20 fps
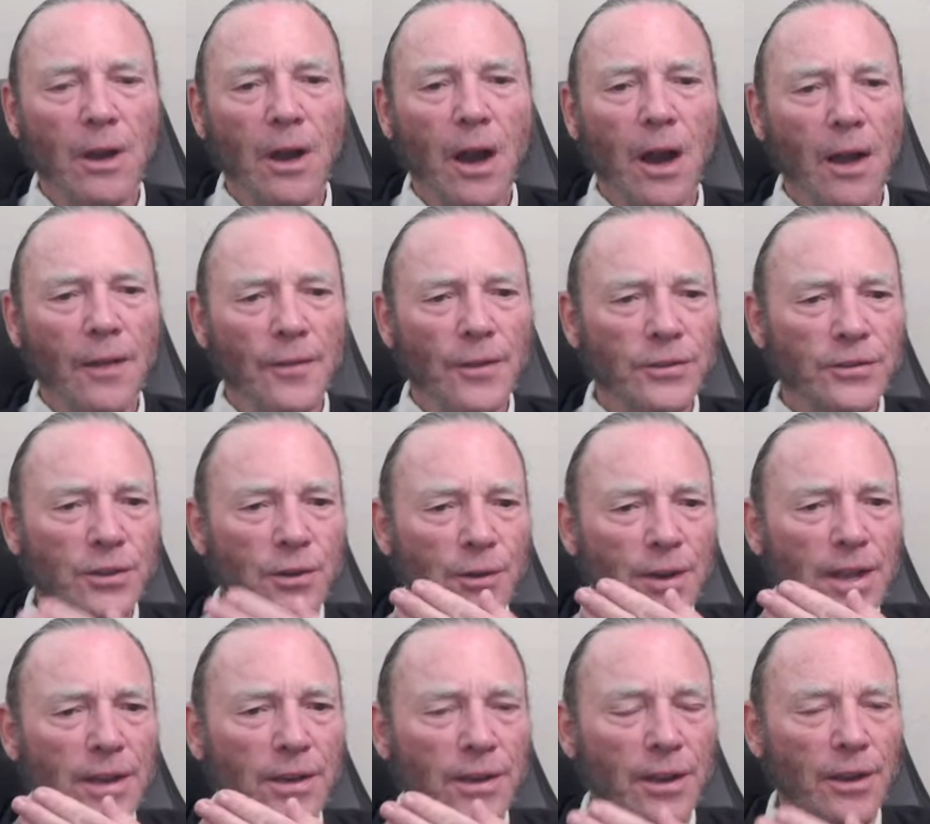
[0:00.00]
On the
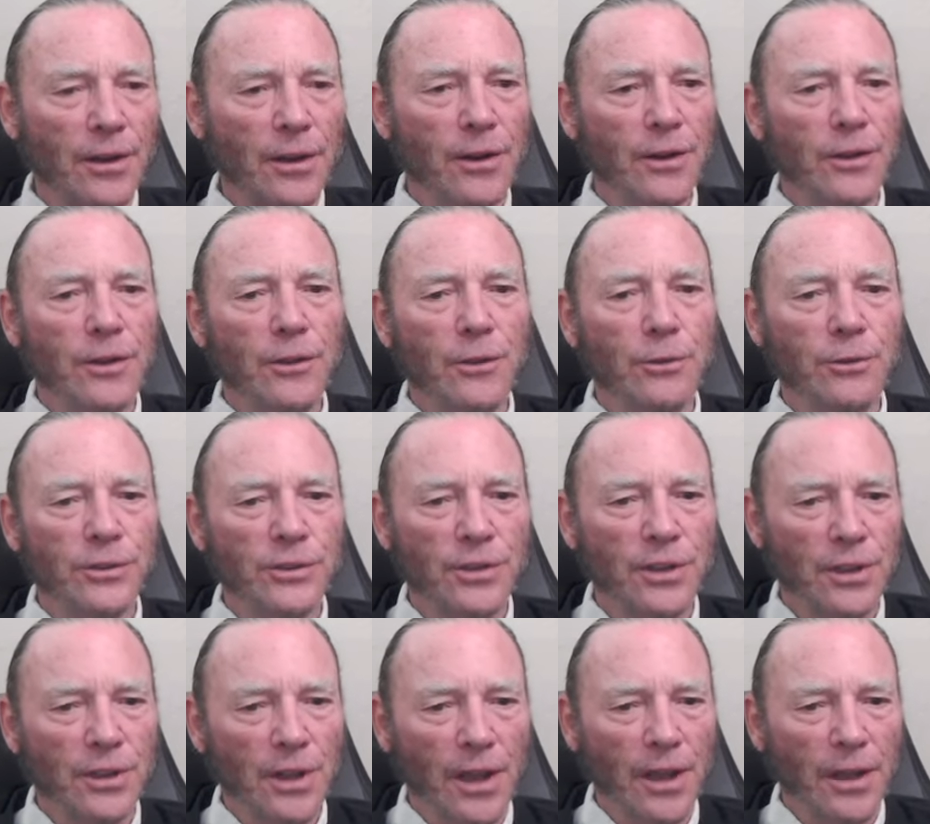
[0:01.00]
screen here, you
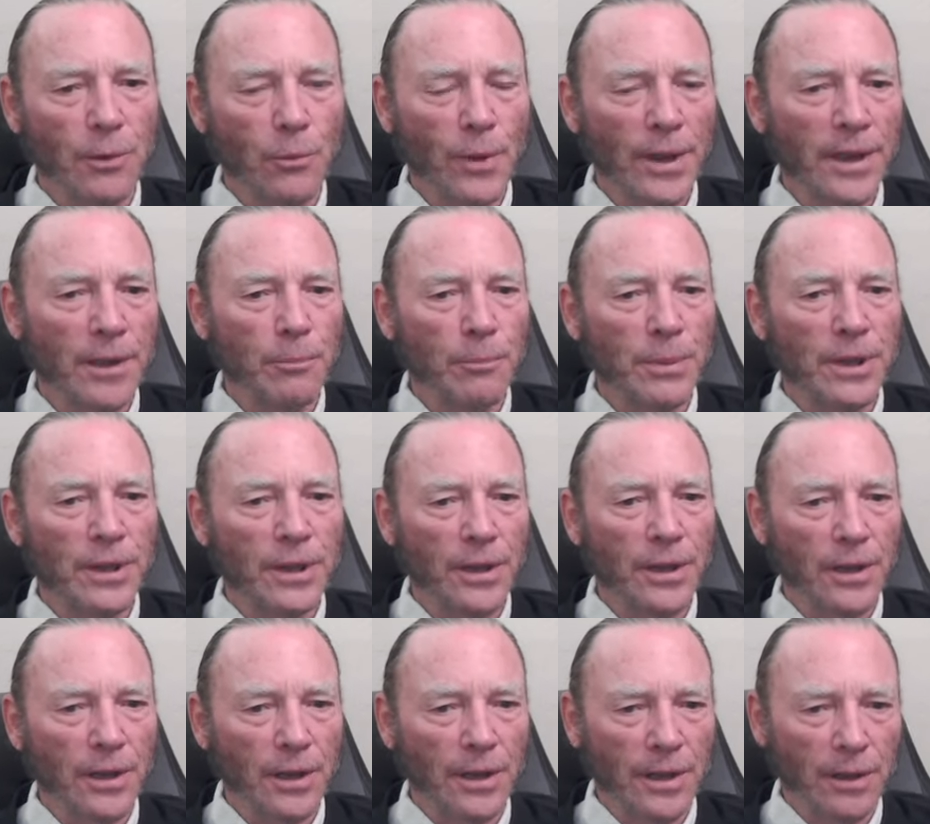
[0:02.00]
see a
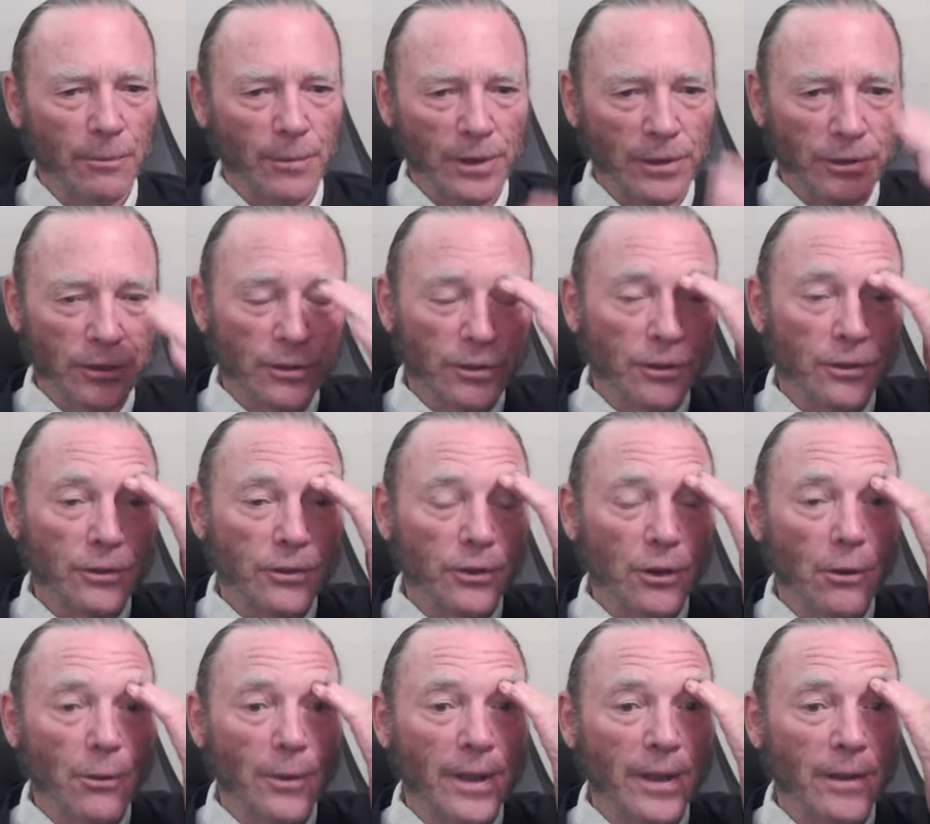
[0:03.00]
Wikipedia image
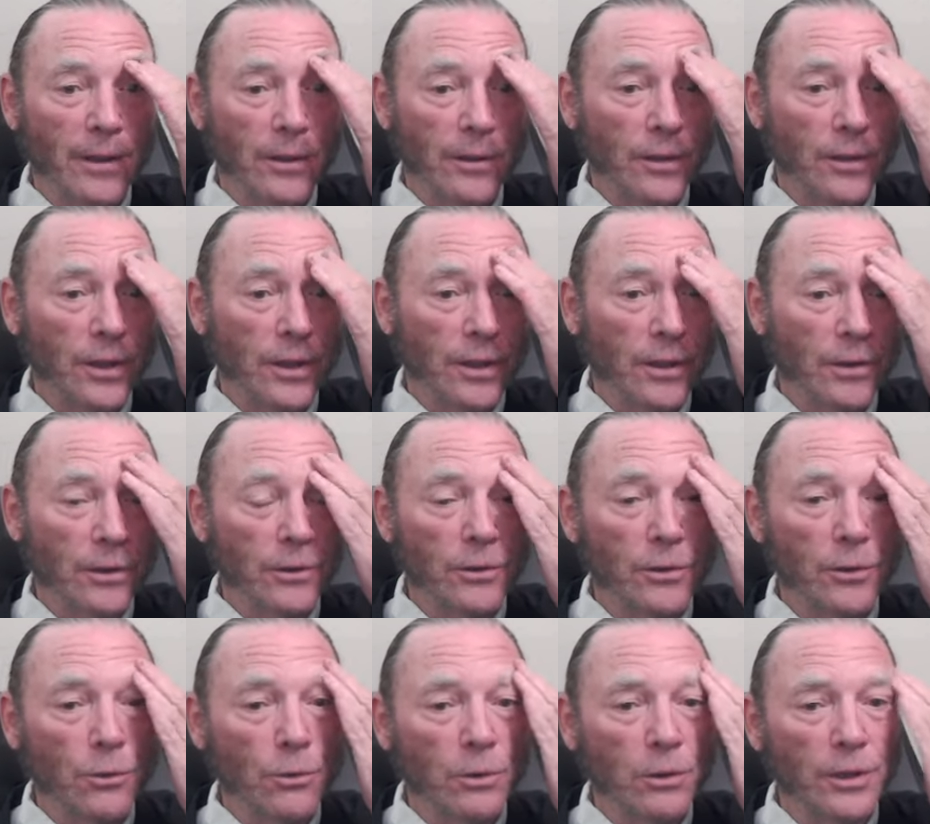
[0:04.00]
showing the
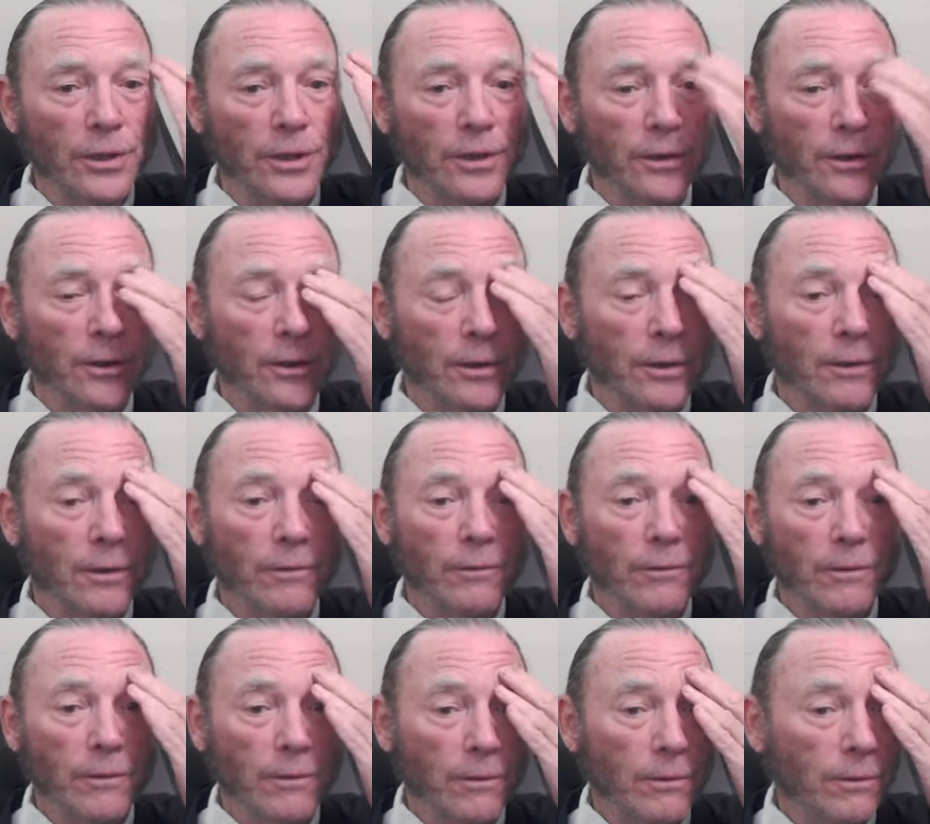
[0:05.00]
nuclear
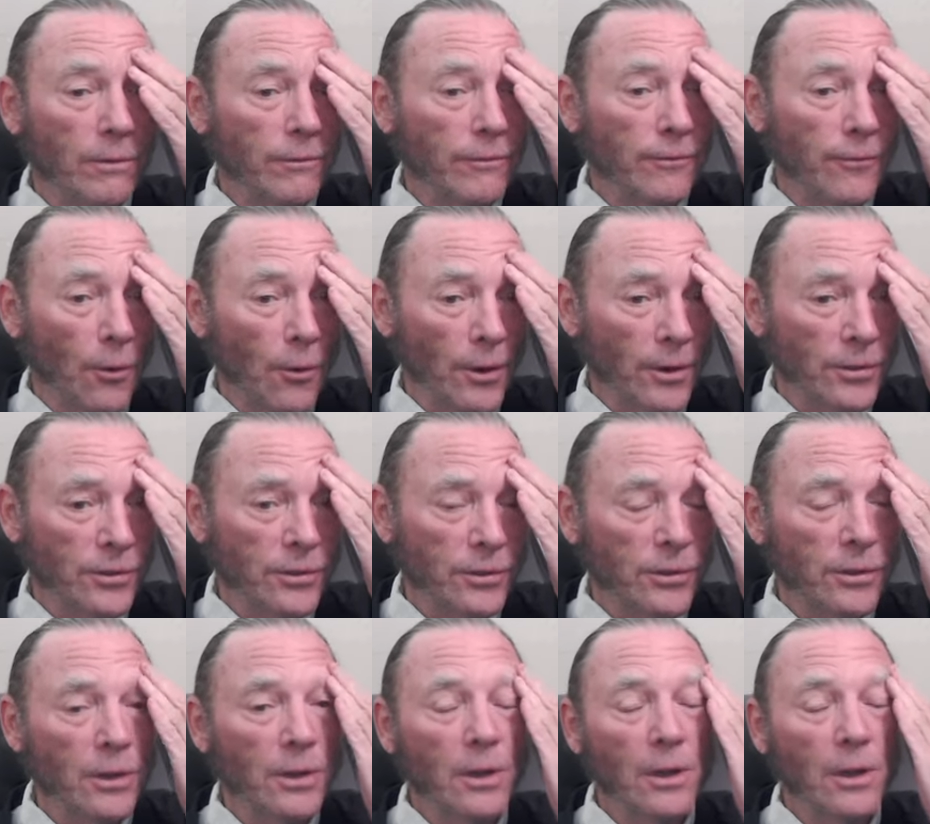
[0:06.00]
force,